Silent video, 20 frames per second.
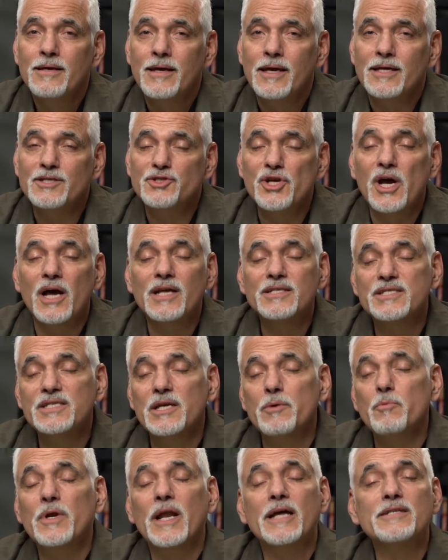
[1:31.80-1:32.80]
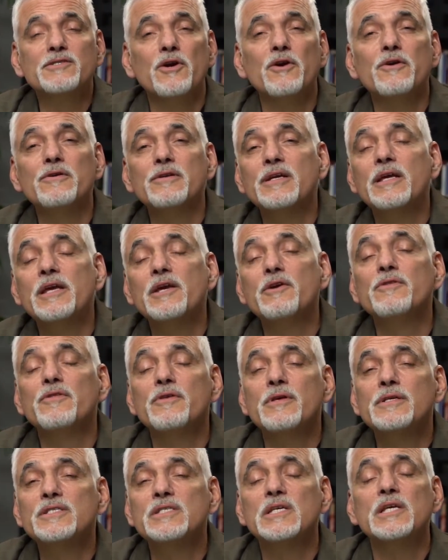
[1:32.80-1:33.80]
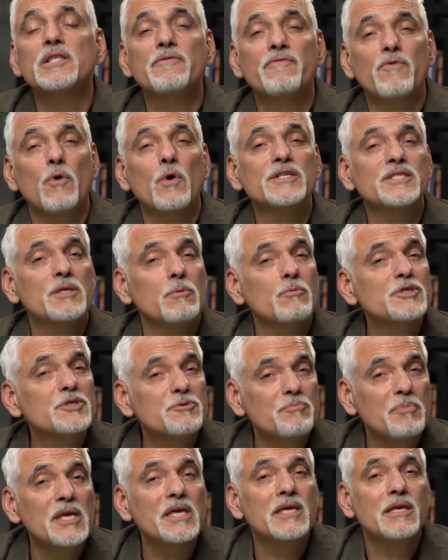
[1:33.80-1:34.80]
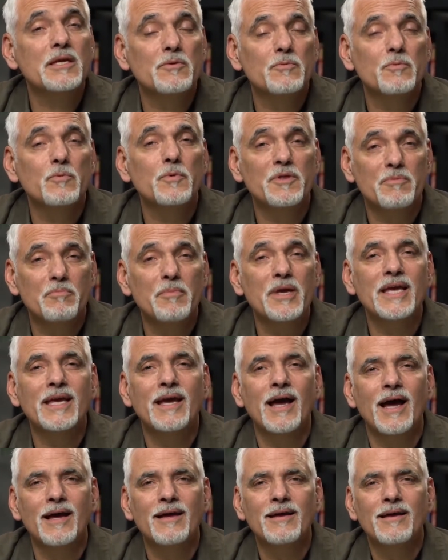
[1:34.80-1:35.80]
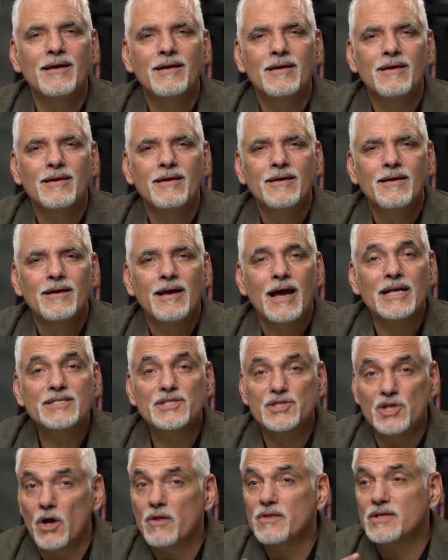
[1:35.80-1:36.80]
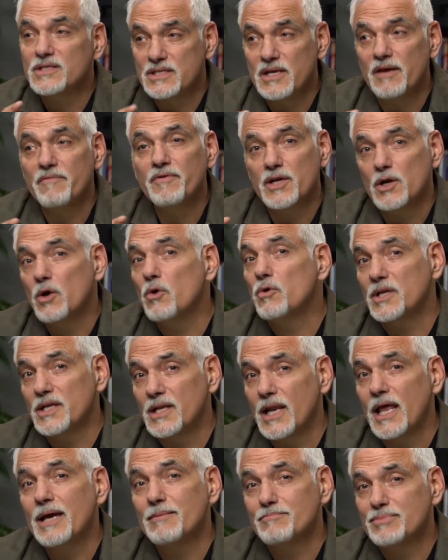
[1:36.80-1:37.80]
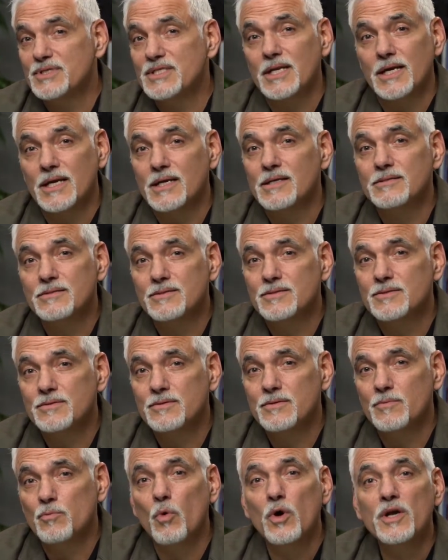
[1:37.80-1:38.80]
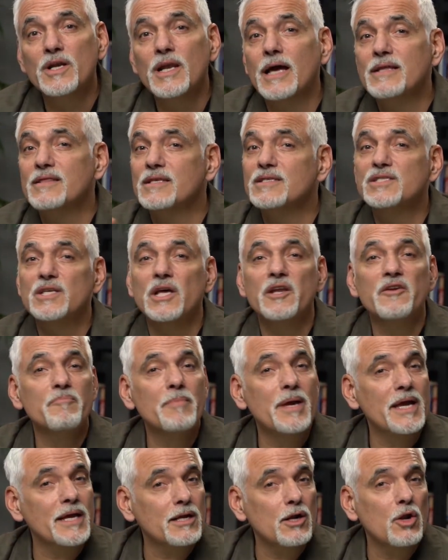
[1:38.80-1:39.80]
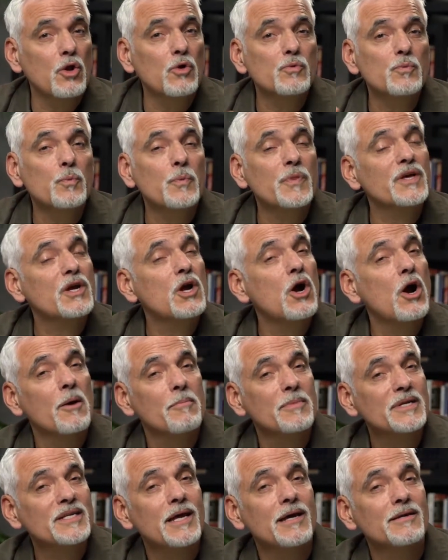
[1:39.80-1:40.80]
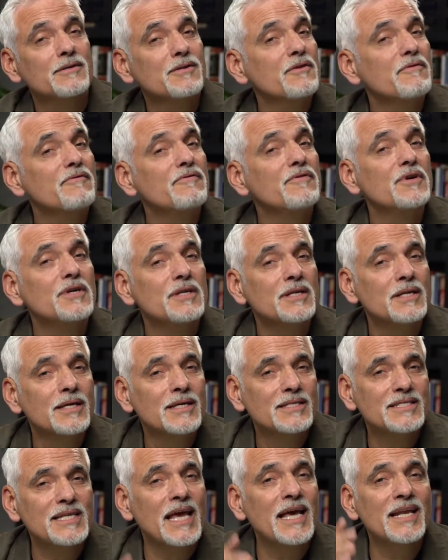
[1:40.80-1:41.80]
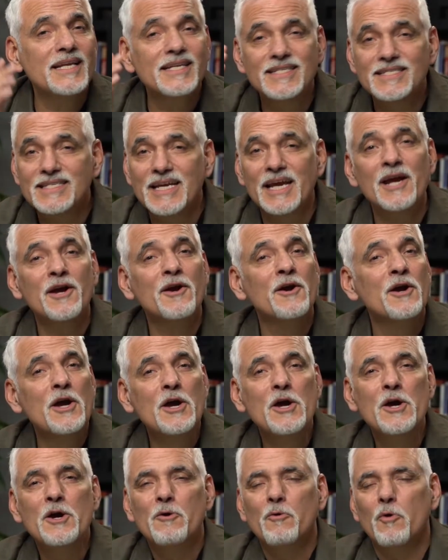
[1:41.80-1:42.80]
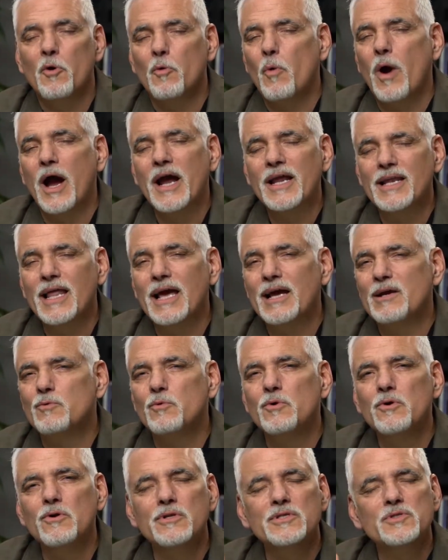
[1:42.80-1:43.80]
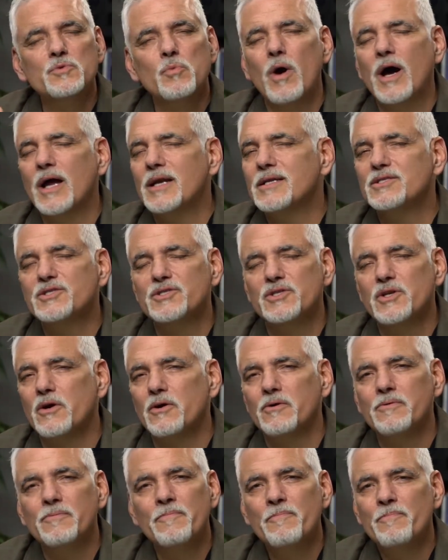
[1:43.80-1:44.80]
And John said, When I turned to hear, see the voice that was speaking with me, I, I saw the seven golden lampstands, one like the Son of Man, clothed with a garment down to the foot. His head and his hair were white like wool, as white as snow.